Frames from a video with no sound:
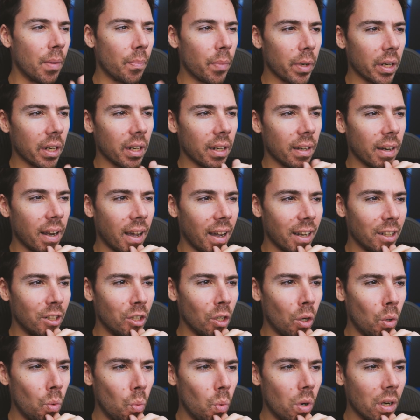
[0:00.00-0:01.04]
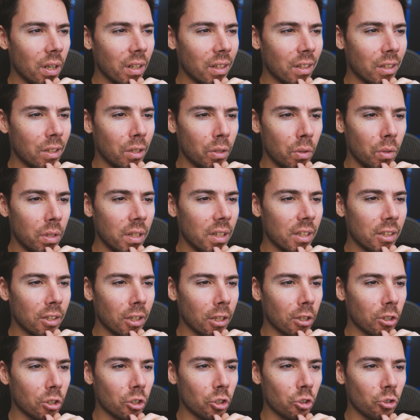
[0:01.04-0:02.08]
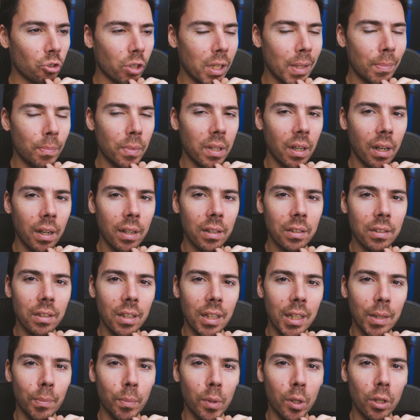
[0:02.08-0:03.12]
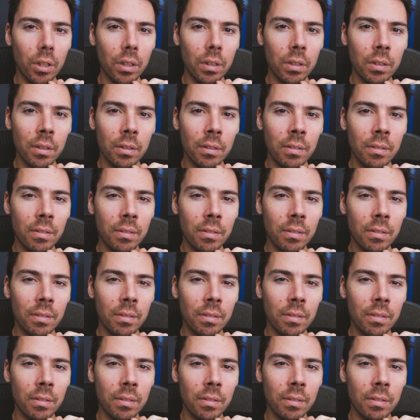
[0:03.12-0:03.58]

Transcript: But I don't want to do these extreme diets anymore.